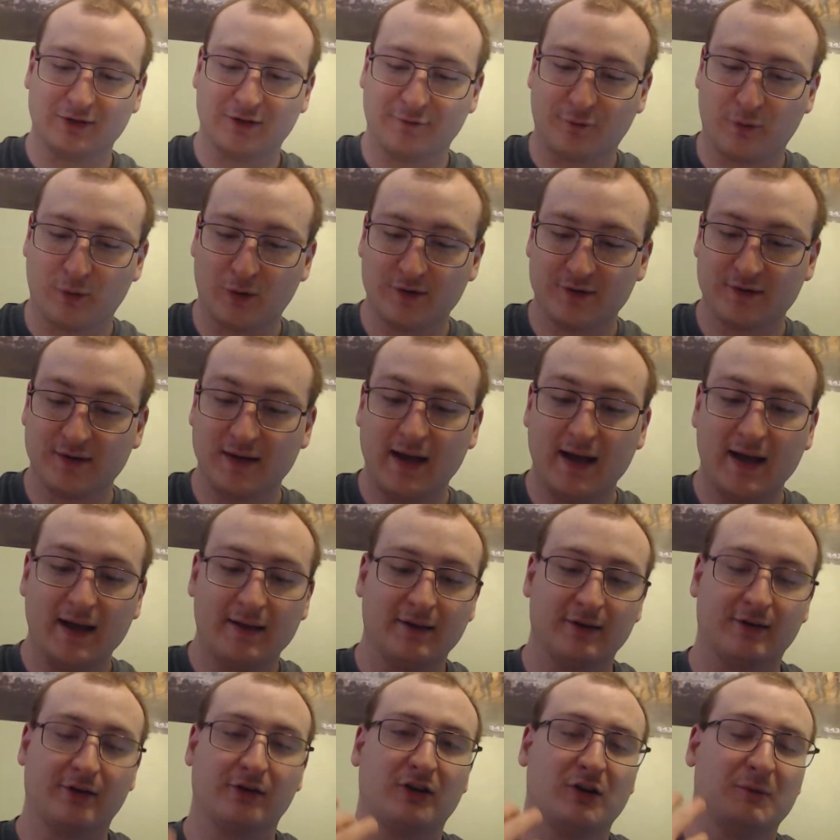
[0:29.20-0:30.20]
Force.
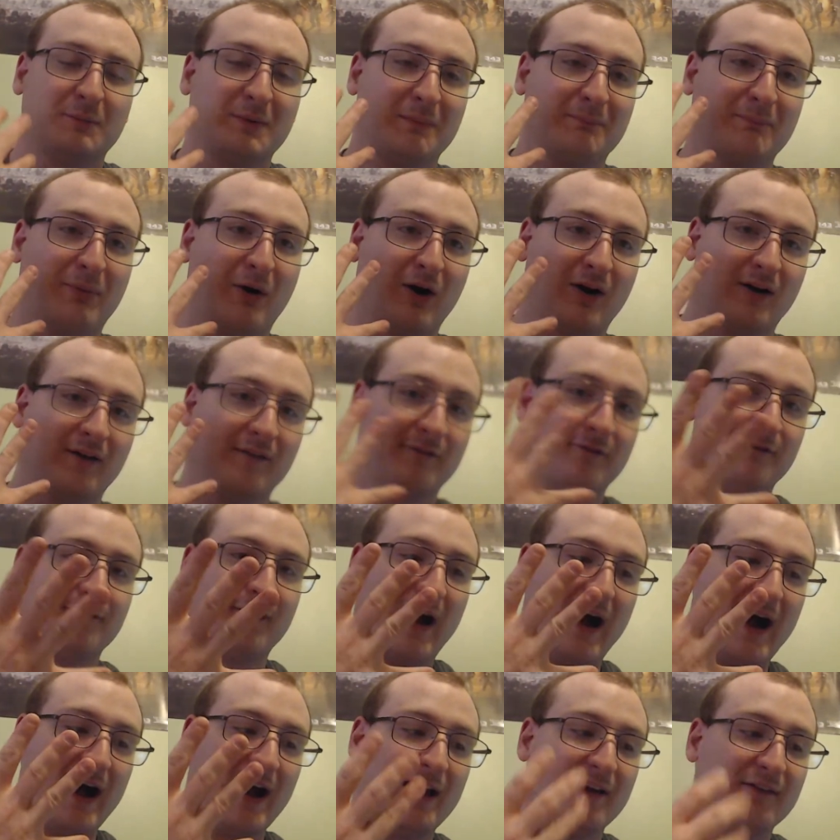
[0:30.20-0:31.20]
This is going to be part
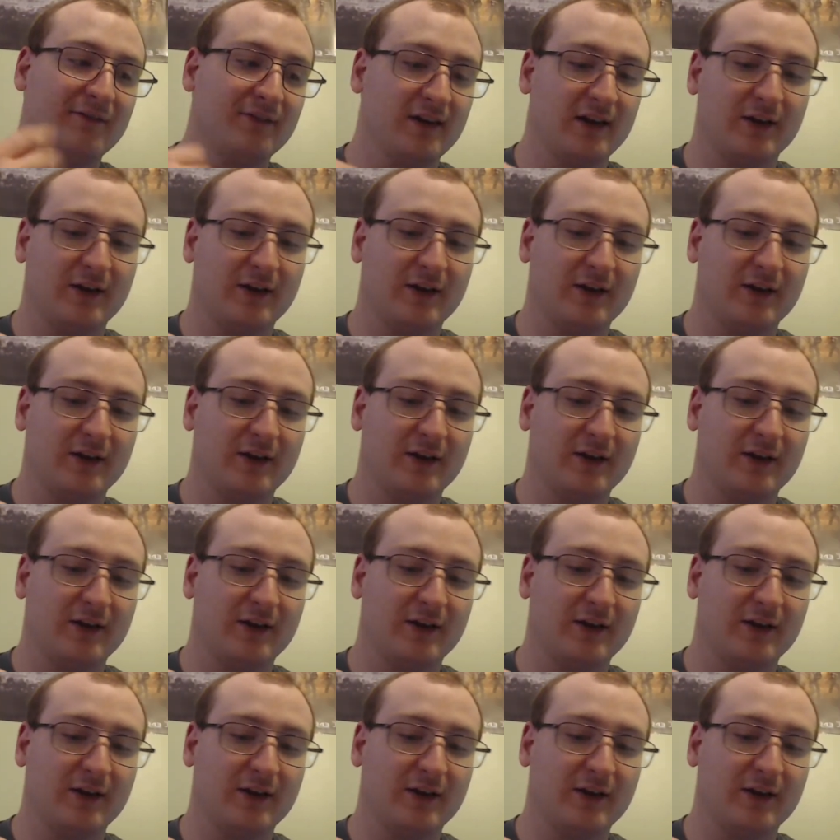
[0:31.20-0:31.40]
five.